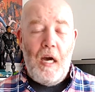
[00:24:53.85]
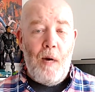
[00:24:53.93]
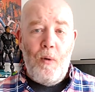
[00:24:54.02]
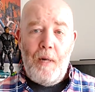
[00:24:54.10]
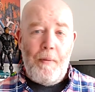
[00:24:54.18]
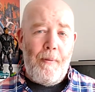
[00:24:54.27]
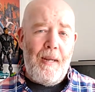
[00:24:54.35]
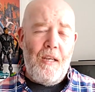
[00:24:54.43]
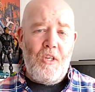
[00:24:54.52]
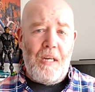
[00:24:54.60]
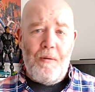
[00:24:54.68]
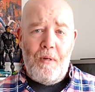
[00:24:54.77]
I will not be
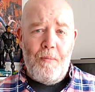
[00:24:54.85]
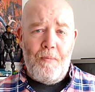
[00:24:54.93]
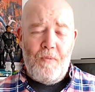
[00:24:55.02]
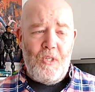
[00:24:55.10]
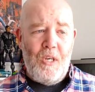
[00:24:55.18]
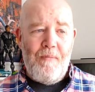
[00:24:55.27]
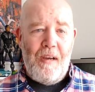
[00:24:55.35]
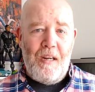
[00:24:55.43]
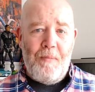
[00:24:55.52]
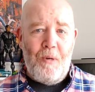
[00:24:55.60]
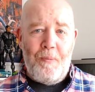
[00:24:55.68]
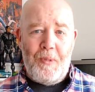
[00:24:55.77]
playing Shadow of the Tomb
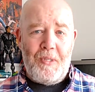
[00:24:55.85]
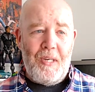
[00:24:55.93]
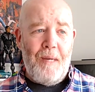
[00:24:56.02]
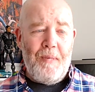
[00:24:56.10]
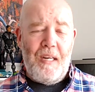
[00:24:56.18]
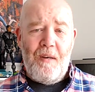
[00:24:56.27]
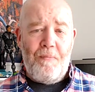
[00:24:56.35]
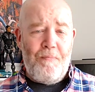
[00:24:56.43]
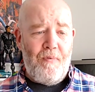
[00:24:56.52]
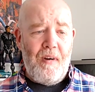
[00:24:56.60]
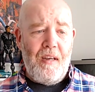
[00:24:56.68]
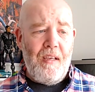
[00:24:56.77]
Raider multiple times, and I'll
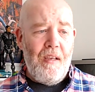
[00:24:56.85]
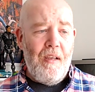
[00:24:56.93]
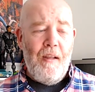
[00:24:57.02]
probably,